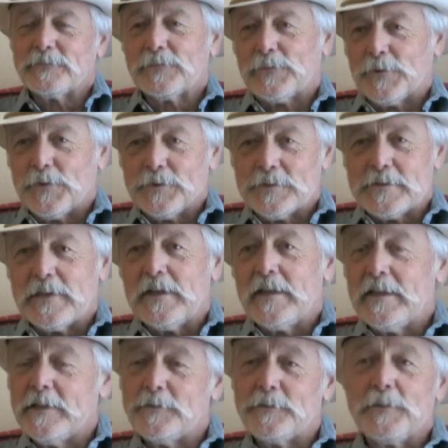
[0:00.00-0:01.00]
Of course,
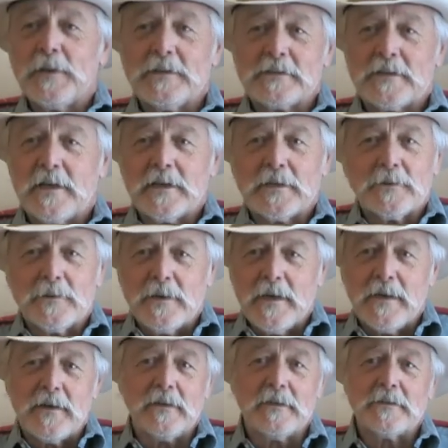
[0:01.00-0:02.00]
today they would be in
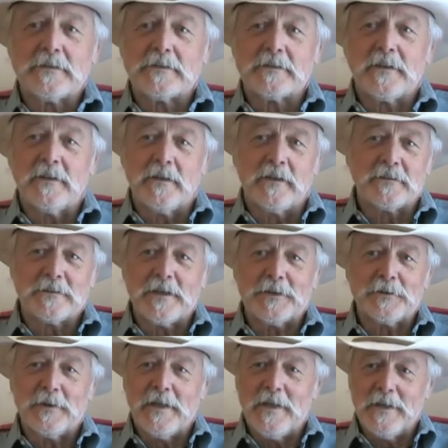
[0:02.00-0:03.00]
psychoanalysis
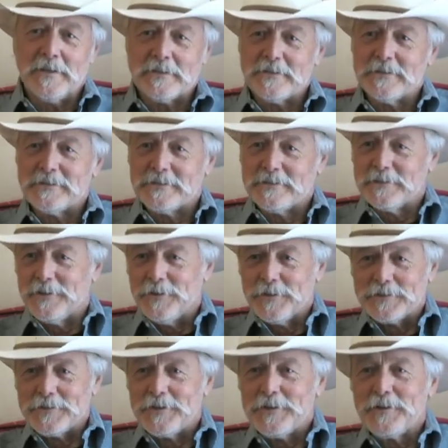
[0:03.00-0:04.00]
and all
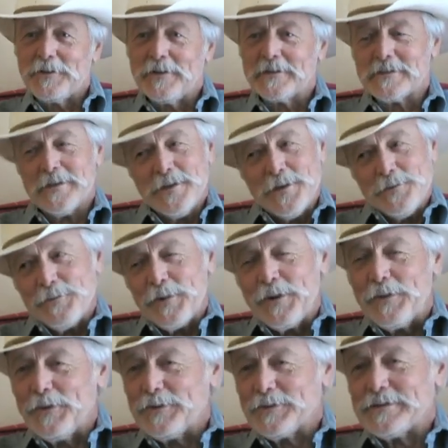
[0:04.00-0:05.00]
these other things, but
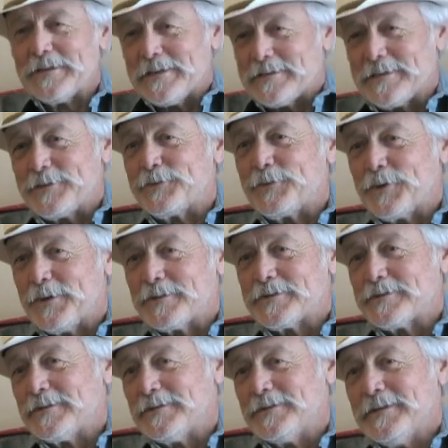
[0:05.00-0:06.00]
in those days they weren't.
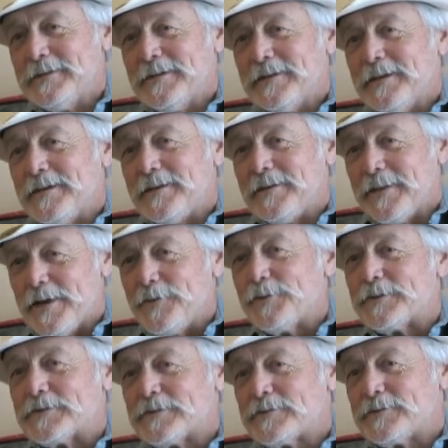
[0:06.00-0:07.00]
So that
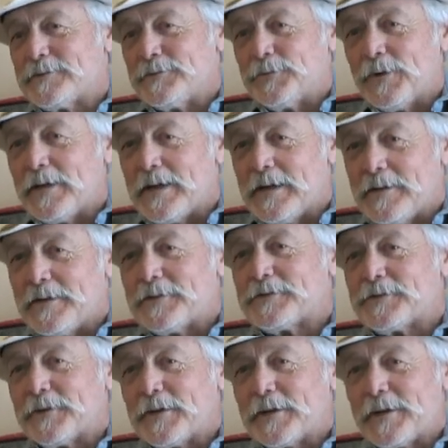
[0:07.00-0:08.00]
was really how that
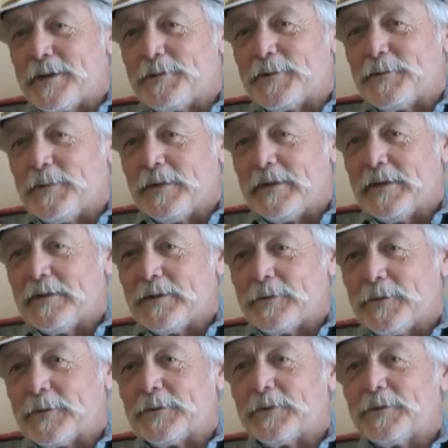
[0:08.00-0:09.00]
story came to be, and They
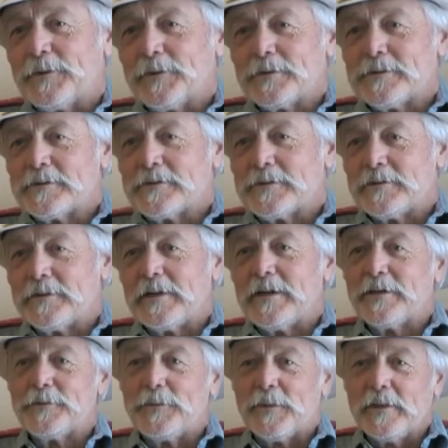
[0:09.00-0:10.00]
Rode Good Horses turned
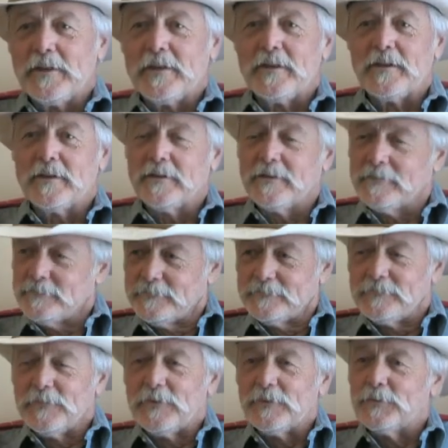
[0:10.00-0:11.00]
out to be
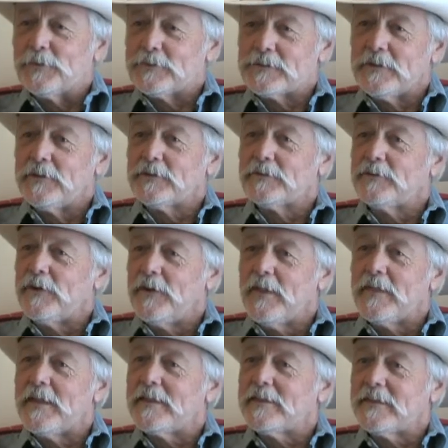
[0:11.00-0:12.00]
the result of all
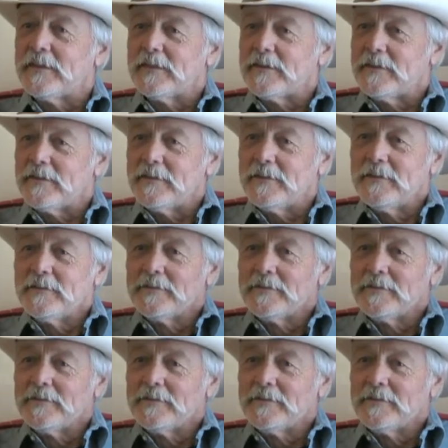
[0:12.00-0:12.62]
of that thinking.